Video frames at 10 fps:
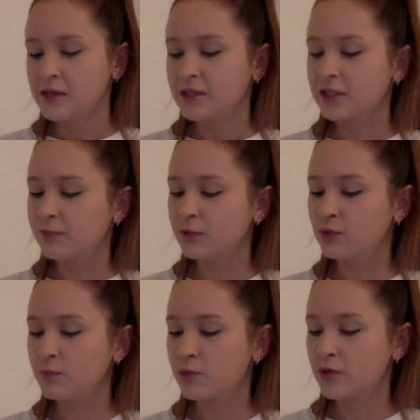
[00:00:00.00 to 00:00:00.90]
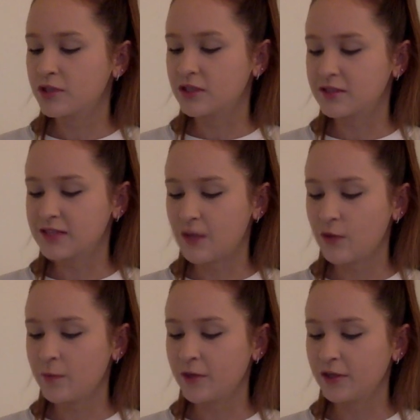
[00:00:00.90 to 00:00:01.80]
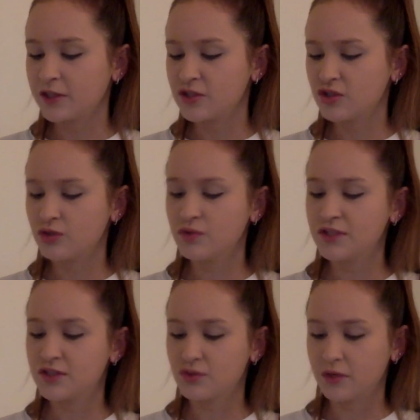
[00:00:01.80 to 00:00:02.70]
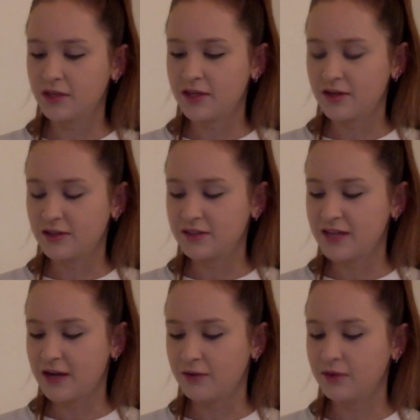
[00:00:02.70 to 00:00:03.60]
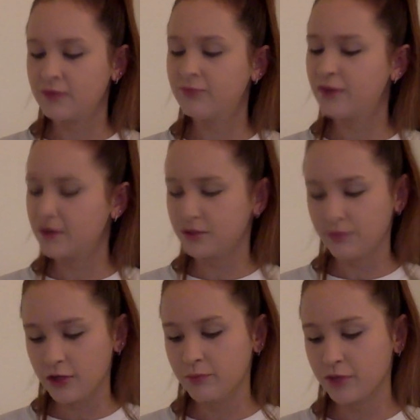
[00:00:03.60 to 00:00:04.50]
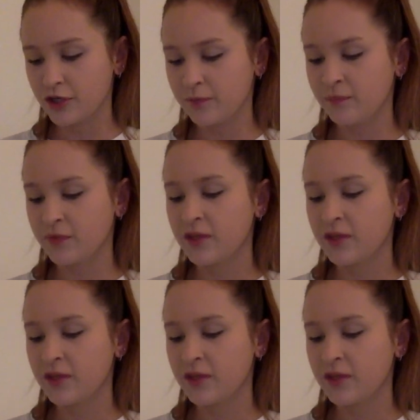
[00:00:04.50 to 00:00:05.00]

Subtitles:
There have been reports on South American jacuzzi stork here in town, a very rare bird.